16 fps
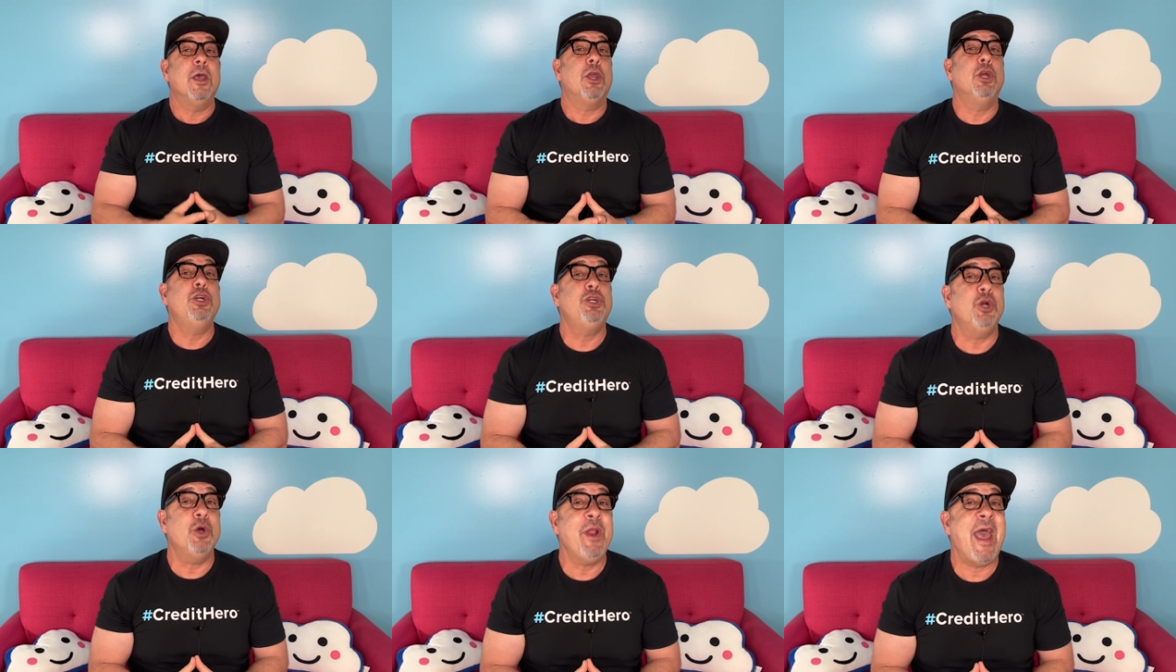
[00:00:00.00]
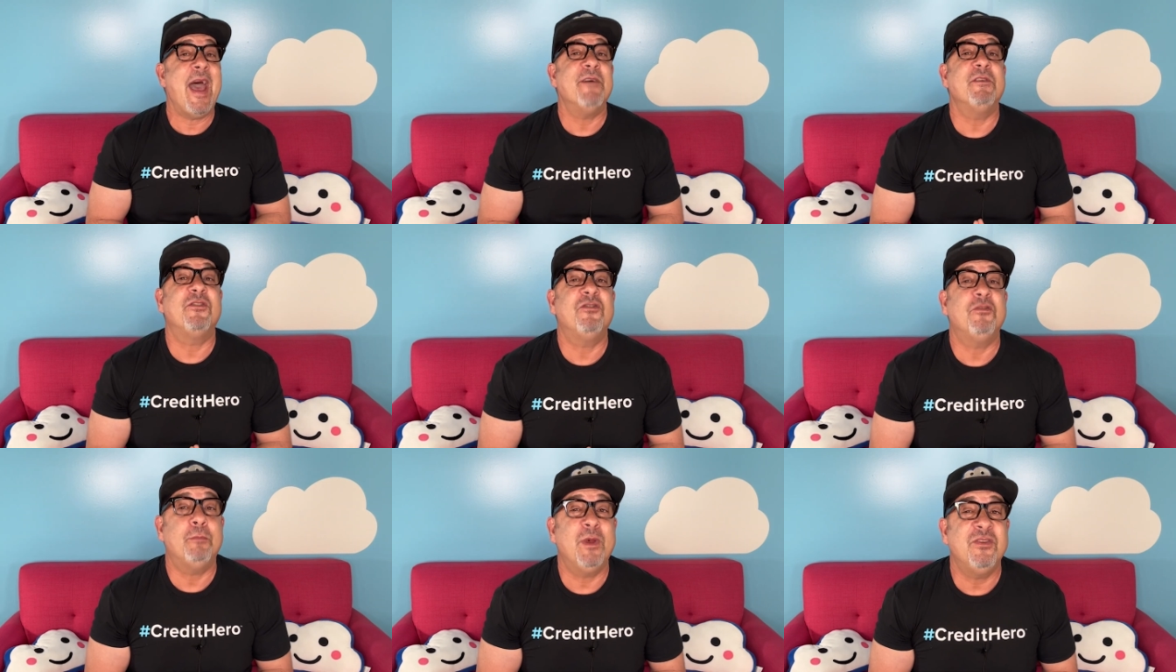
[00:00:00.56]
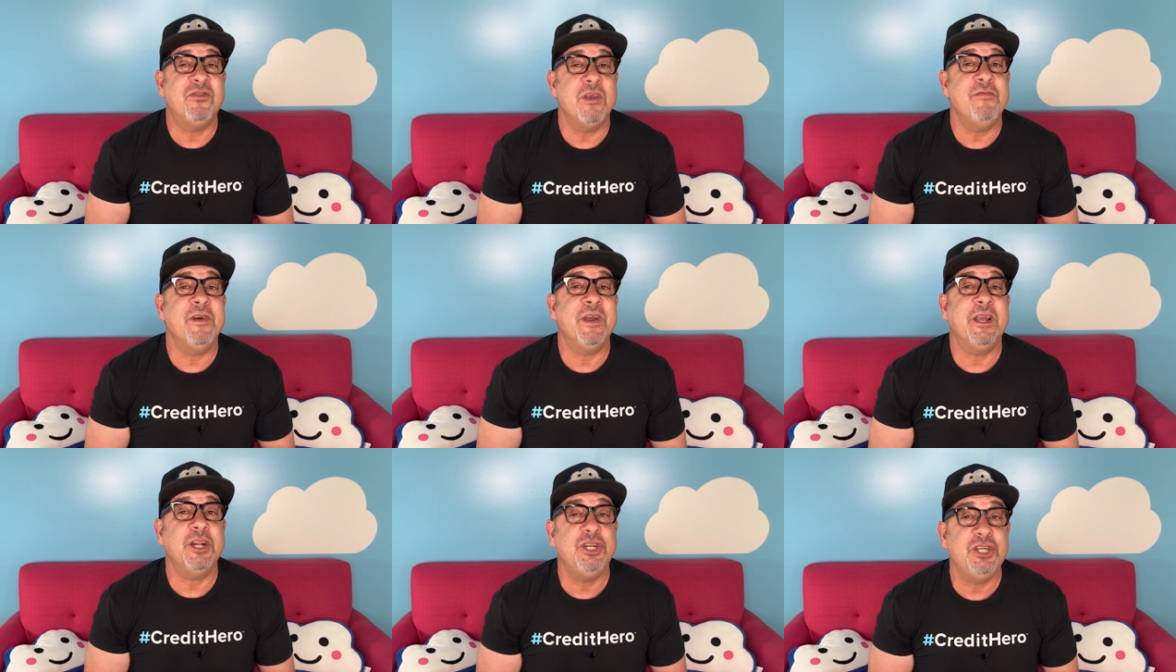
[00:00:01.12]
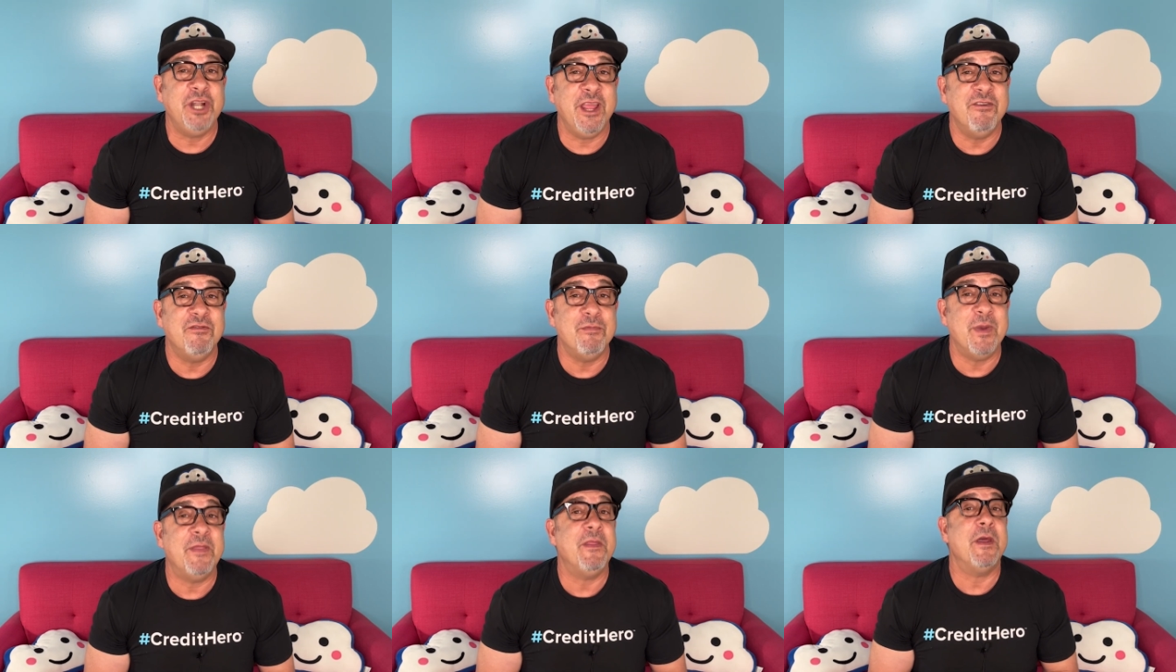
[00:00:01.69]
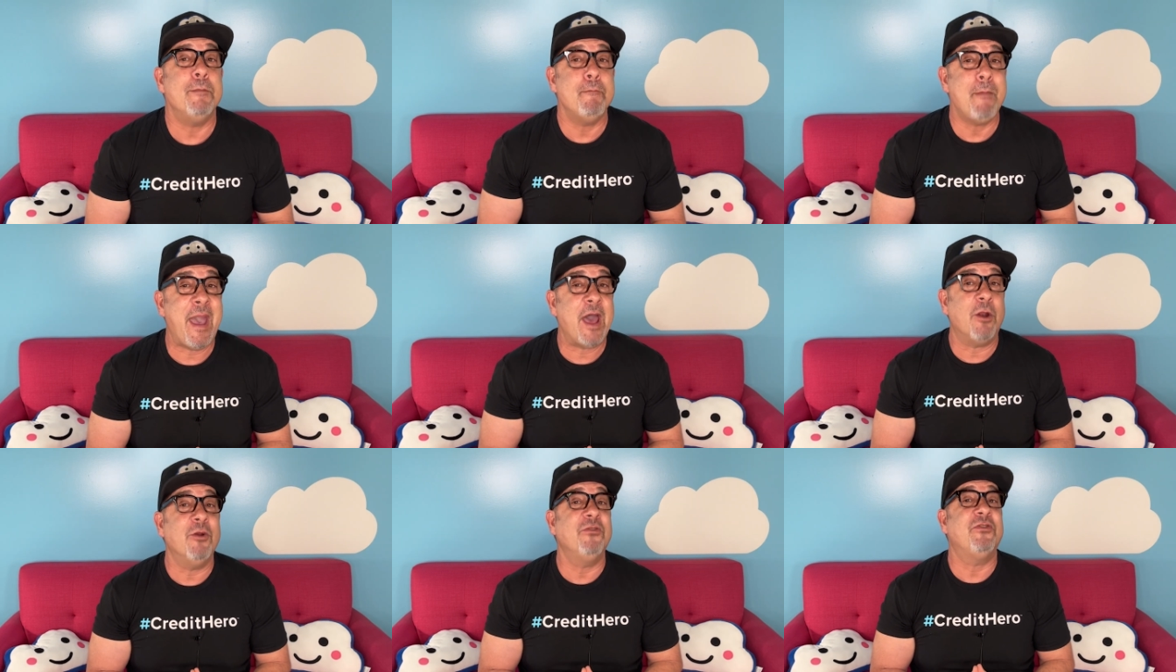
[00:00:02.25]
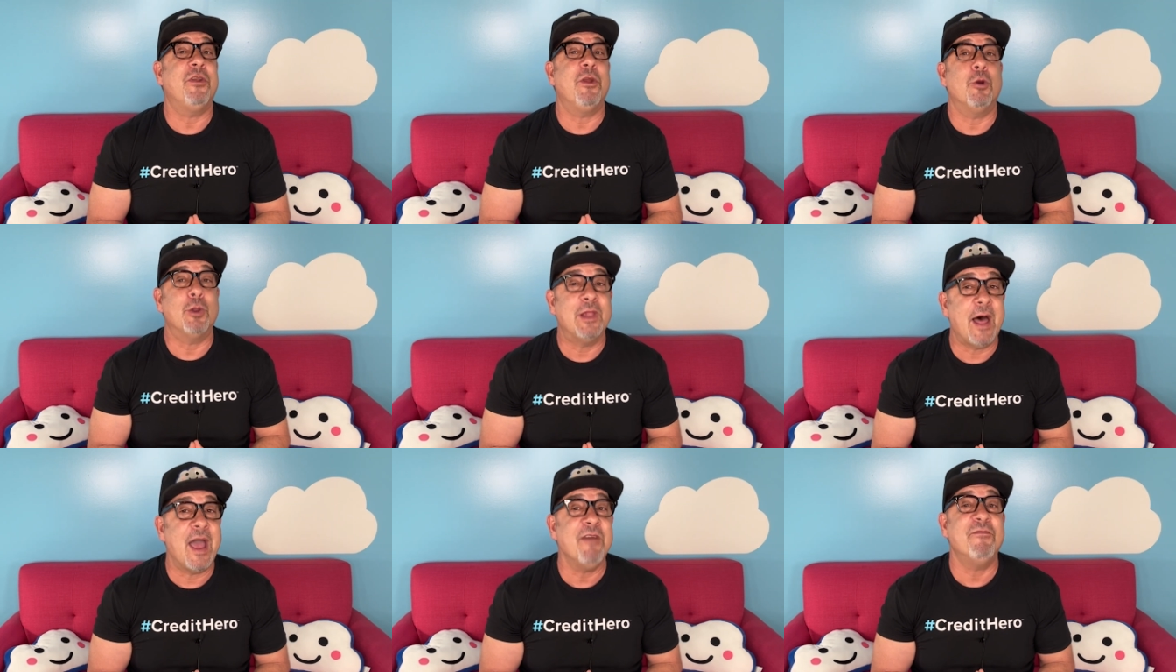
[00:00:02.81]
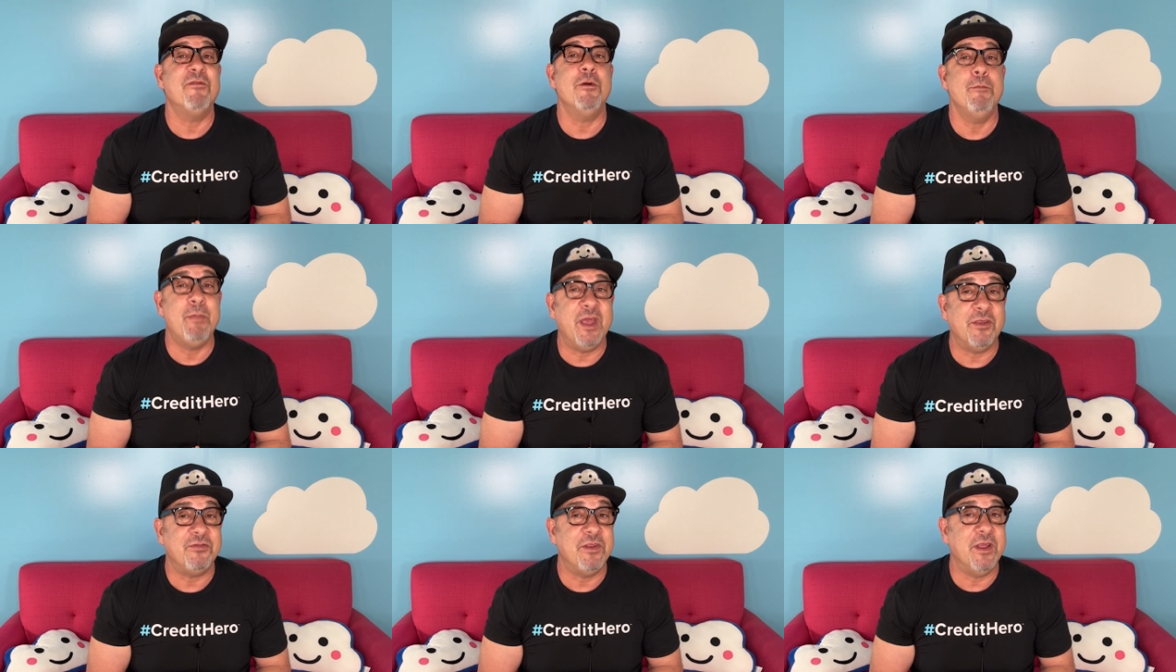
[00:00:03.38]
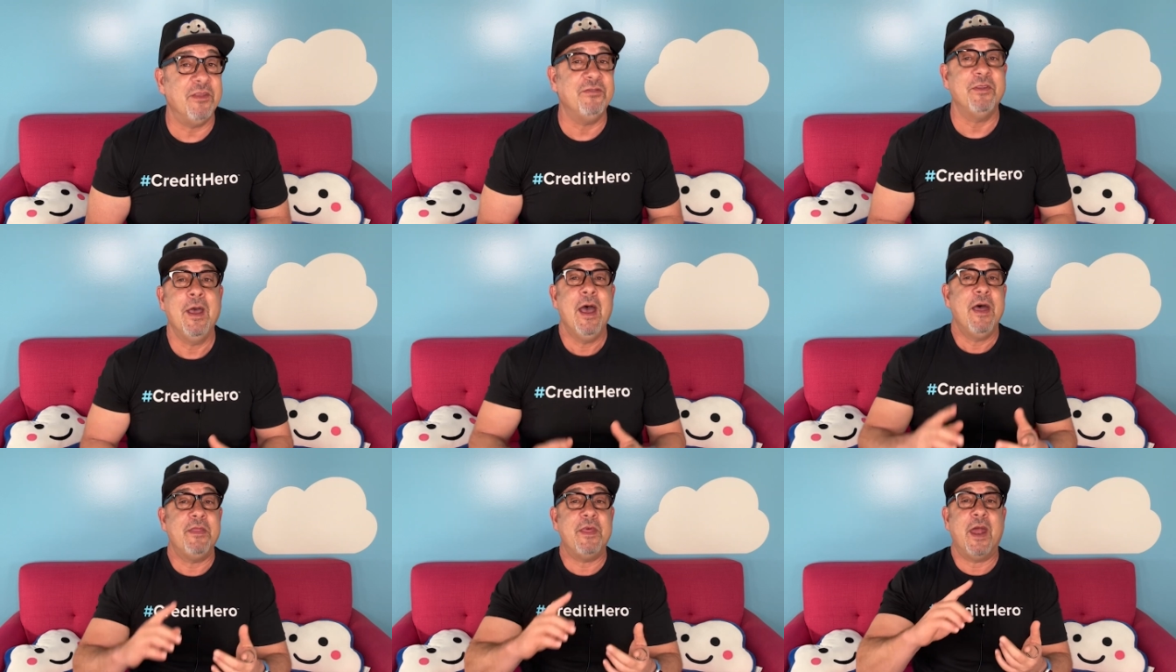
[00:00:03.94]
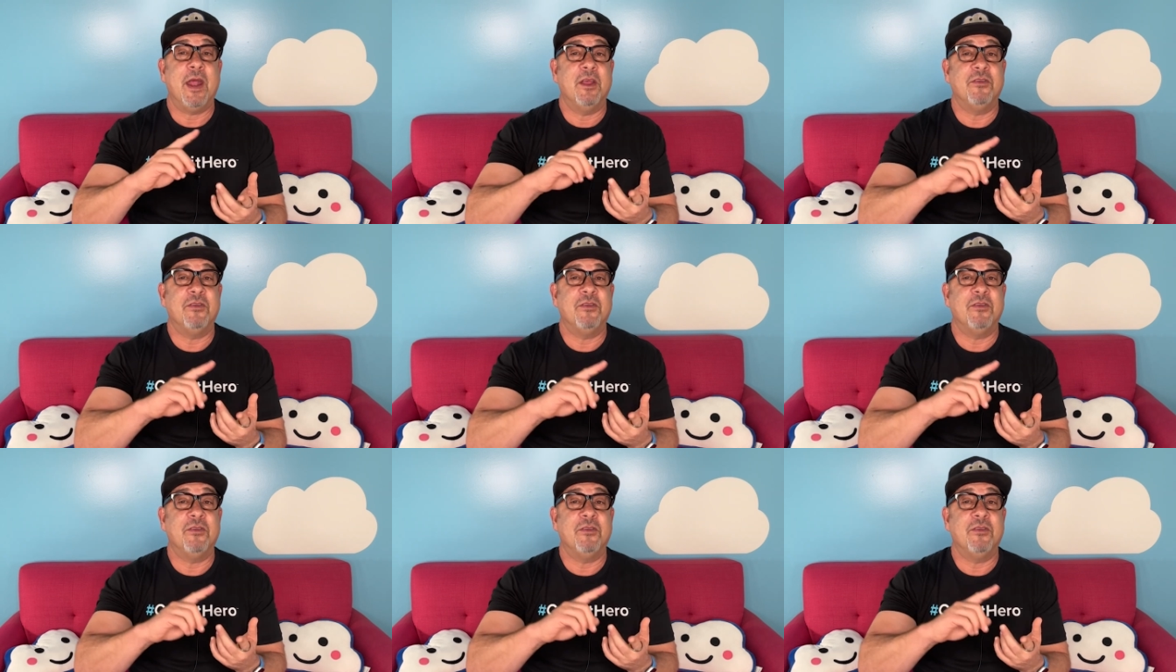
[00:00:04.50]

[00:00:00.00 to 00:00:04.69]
You should have a specific achievement that matters to your life or business that